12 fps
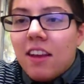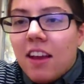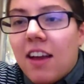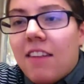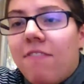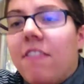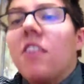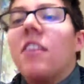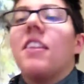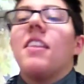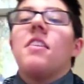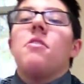I feel
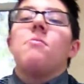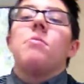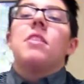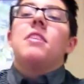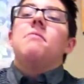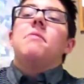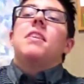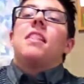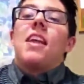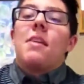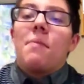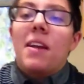like they don't believe me.
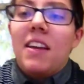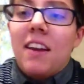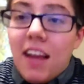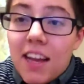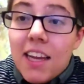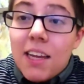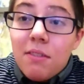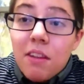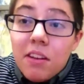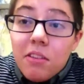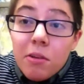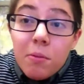
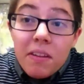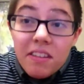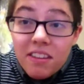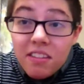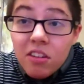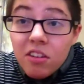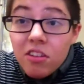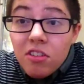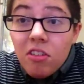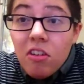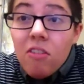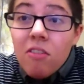I talk about
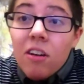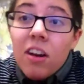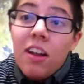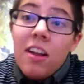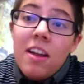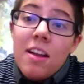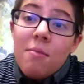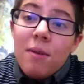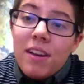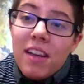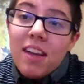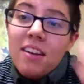testosterone. My
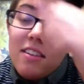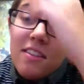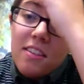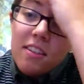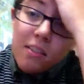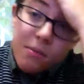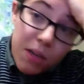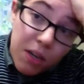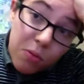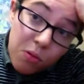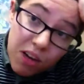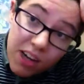dad just tells me to
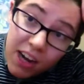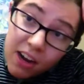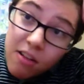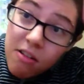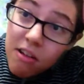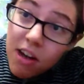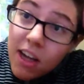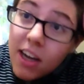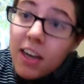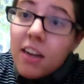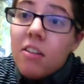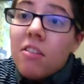work out, and
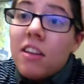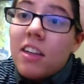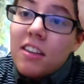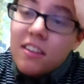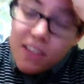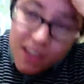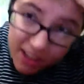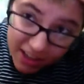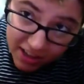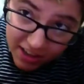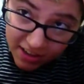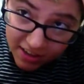I know that he's saying
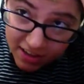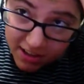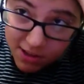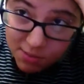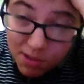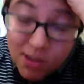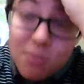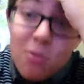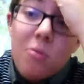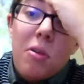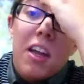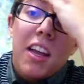that in the nicest
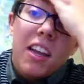possible way.